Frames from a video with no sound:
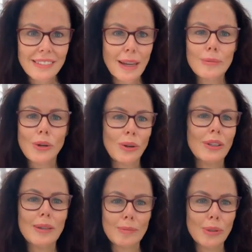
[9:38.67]
I'm
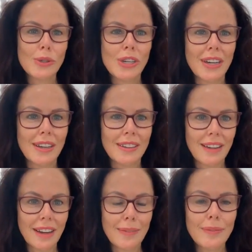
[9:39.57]
calling bullshit,
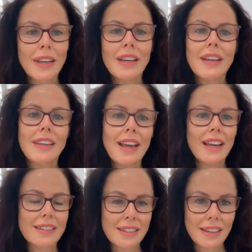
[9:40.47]
yeah?
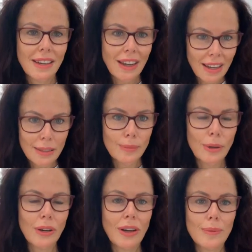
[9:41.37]
Yet other
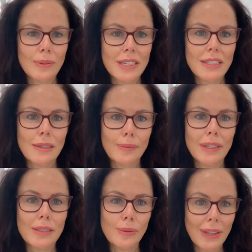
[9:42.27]
program
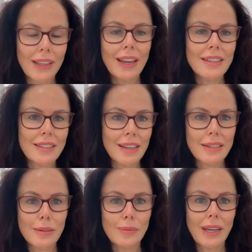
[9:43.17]
participants, when they
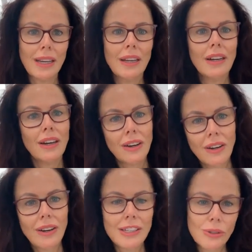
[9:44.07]
said to me,
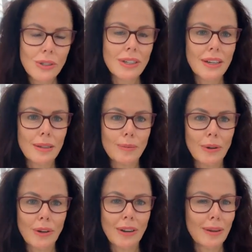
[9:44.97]
oh, I joined another
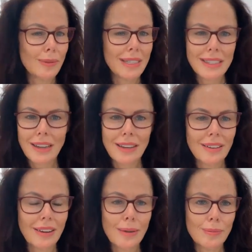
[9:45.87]
program, I said,
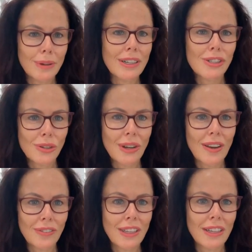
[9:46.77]
I'm pretty sure
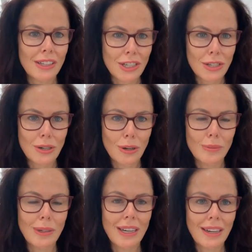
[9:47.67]
everything you just
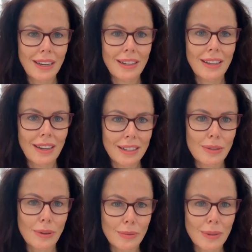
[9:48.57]
told me you need in the next
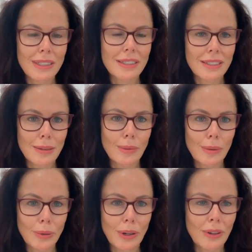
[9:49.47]
12 months is in my
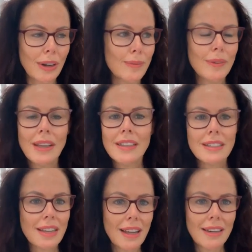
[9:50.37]
program,
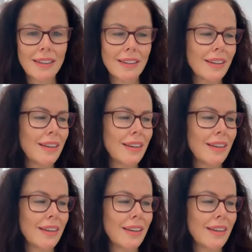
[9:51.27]
said,